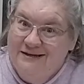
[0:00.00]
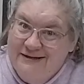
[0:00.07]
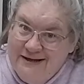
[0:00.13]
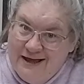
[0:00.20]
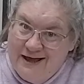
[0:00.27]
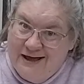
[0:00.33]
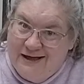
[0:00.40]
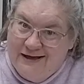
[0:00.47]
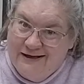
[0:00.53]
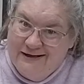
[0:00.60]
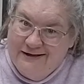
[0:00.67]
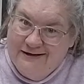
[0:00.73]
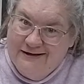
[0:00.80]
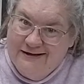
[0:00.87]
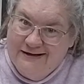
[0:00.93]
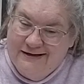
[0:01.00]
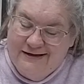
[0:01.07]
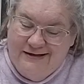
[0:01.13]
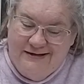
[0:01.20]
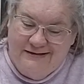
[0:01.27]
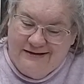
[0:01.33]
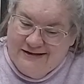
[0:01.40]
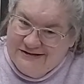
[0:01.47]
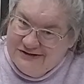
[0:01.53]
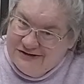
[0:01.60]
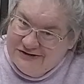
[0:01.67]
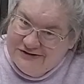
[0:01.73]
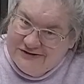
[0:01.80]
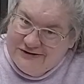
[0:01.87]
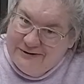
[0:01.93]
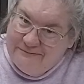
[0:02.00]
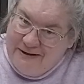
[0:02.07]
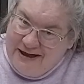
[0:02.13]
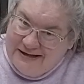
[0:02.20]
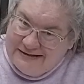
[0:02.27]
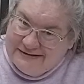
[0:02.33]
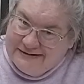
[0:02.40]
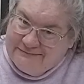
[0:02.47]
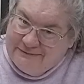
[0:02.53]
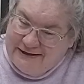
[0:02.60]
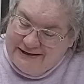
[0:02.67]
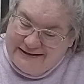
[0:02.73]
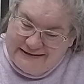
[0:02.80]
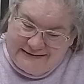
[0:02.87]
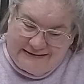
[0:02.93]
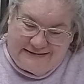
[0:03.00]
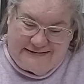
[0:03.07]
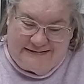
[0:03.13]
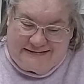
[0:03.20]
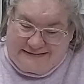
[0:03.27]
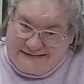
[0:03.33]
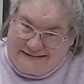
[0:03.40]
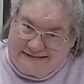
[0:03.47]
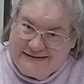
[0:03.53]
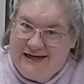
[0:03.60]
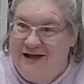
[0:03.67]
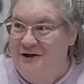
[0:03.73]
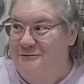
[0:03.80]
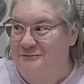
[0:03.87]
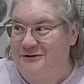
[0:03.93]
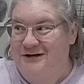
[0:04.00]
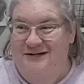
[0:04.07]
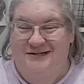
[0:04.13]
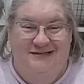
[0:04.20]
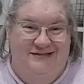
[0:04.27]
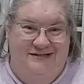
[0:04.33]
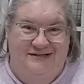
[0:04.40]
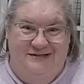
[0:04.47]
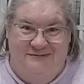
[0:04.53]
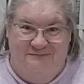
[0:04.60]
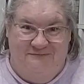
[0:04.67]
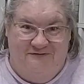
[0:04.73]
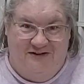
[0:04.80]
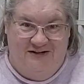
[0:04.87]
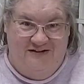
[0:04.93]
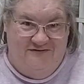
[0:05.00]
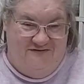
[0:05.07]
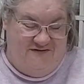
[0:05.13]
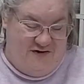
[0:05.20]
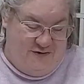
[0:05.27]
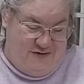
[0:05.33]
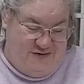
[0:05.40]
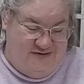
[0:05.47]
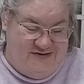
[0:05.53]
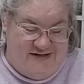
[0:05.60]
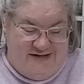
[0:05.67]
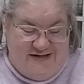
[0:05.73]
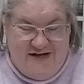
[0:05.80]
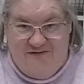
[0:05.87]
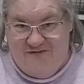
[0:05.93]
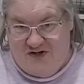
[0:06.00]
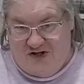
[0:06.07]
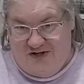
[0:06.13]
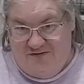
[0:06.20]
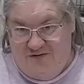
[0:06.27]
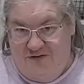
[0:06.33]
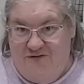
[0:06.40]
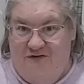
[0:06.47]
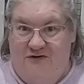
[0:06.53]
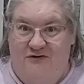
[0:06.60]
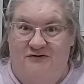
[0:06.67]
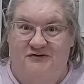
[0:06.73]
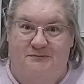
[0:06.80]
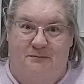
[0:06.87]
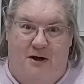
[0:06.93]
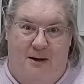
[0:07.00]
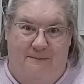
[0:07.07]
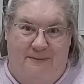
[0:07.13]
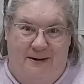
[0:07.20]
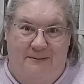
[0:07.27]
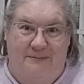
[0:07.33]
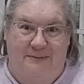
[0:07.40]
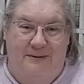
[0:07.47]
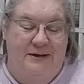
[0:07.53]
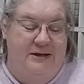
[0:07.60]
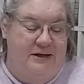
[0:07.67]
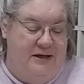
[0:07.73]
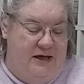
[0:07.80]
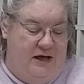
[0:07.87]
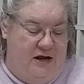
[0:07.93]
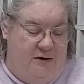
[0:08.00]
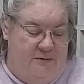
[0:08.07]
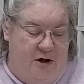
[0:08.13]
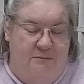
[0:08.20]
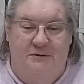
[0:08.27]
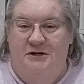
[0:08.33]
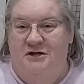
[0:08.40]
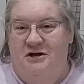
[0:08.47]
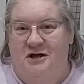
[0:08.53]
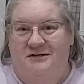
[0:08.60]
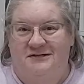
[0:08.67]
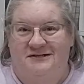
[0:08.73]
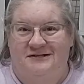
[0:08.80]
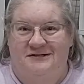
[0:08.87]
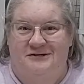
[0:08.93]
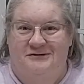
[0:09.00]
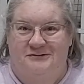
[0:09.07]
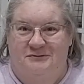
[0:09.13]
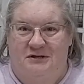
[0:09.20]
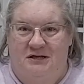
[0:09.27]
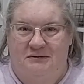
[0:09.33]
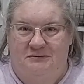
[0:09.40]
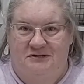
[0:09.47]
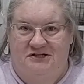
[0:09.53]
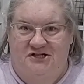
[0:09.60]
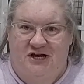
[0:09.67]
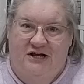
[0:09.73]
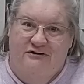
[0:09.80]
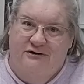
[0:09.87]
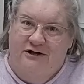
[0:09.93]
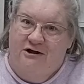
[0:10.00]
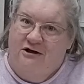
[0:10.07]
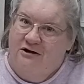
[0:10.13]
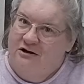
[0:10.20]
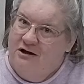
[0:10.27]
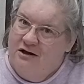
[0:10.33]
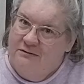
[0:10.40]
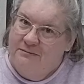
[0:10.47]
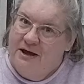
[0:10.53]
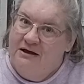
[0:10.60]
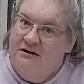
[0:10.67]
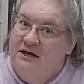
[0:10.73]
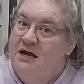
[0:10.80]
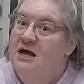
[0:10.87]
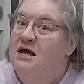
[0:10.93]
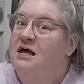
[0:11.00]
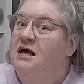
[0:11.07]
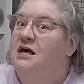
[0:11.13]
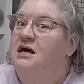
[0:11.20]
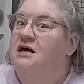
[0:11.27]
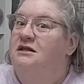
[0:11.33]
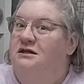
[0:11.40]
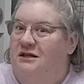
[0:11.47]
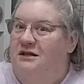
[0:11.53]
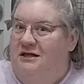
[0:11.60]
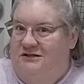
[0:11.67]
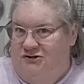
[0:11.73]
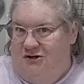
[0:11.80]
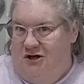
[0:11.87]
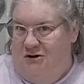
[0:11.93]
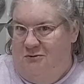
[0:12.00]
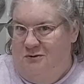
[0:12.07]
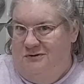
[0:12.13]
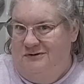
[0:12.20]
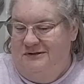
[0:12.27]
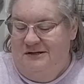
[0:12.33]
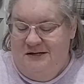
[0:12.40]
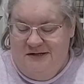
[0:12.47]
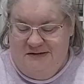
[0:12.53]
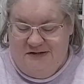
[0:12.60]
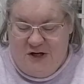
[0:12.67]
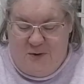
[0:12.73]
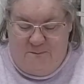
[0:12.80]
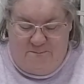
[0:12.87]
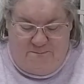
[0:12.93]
yeah, Leicesters are amazing, man. I hope you got to see some fun photos. I gave John a few photos to pop up, and I'm hoping you got to see those while I was chattering on and on about the Leicester Longwools. So